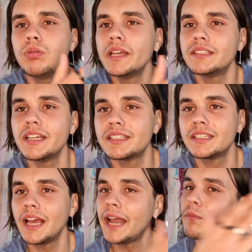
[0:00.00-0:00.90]
what is
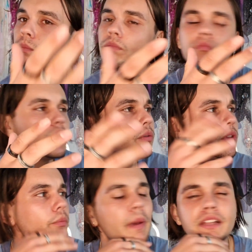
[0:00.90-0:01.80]
this? And
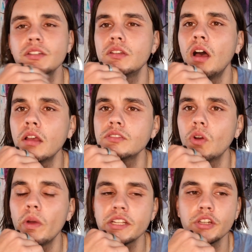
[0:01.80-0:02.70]
you beg to
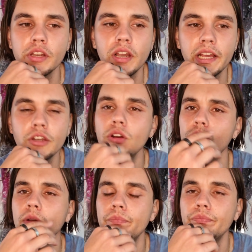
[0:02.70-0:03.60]
ask a question. You're like, you
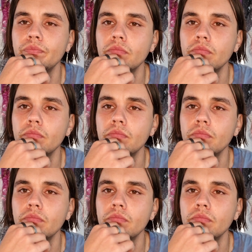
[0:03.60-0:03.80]
know what?